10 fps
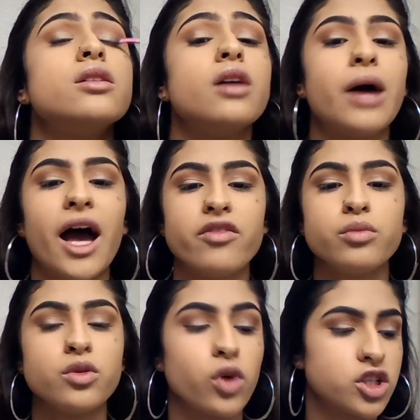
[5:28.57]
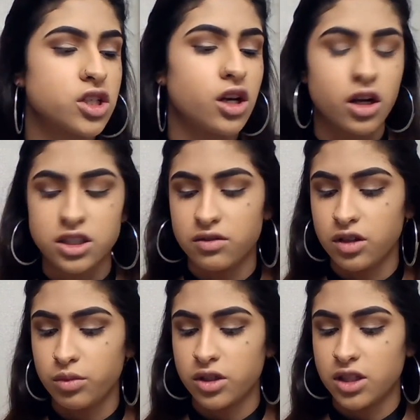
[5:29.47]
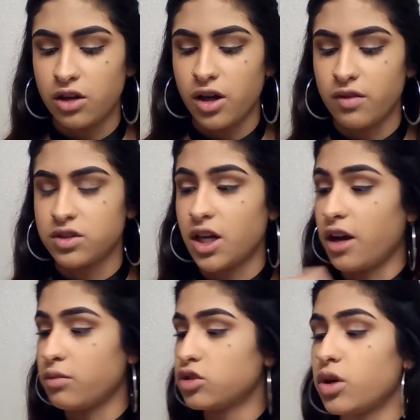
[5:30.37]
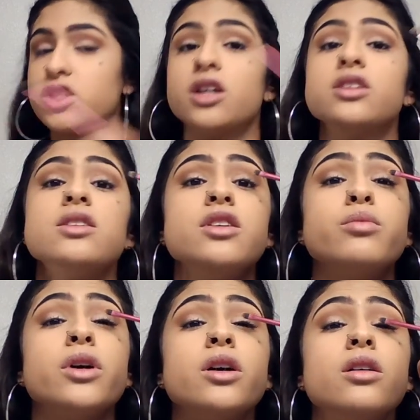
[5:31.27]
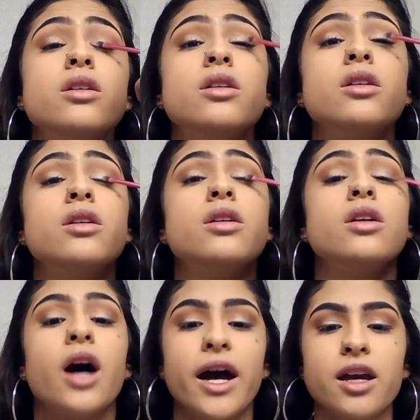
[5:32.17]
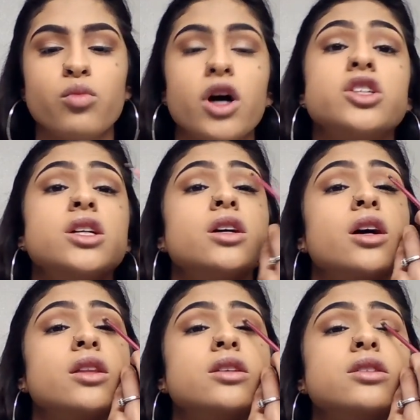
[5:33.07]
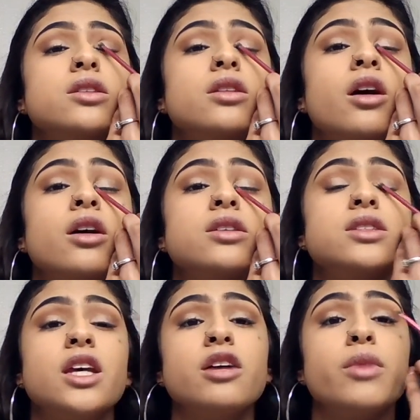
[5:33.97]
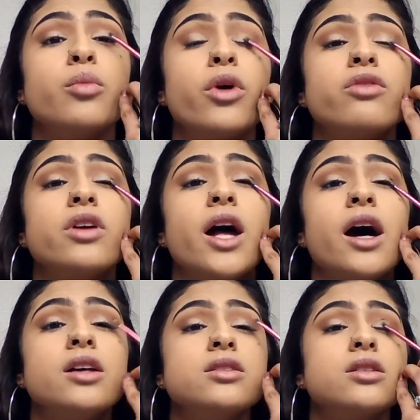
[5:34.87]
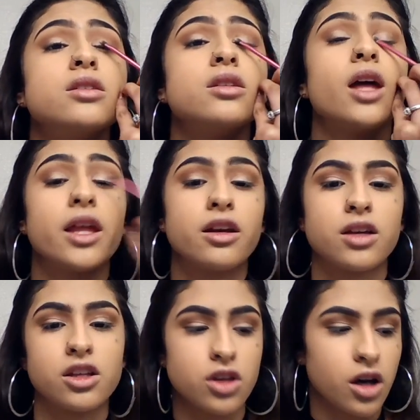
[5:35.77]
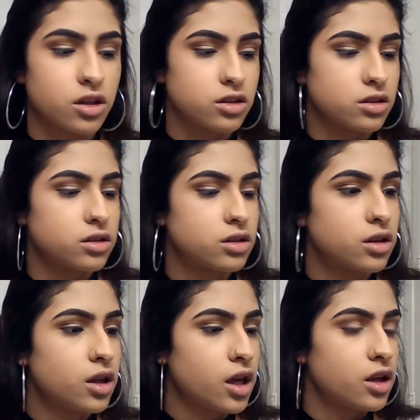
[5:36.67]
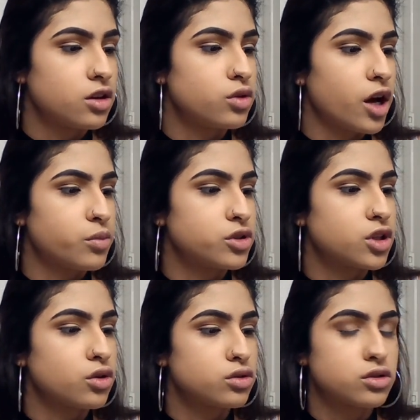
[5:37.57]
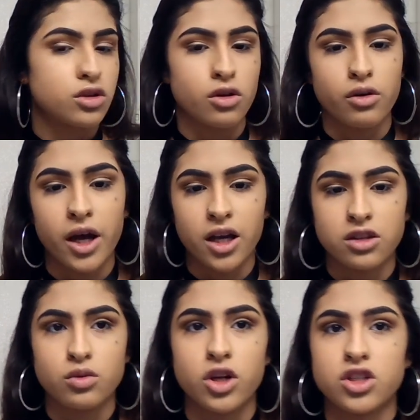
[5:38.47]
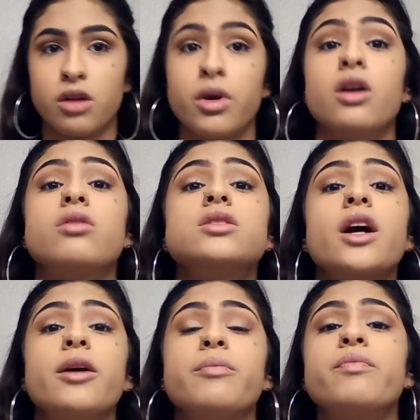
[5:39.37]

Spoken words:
I haven't been watching it on TV because I don't have time to watch it on TV, but I am watching it on this stick my boyfriend has that like gets all the new episodes, so I get to watch it on my own time.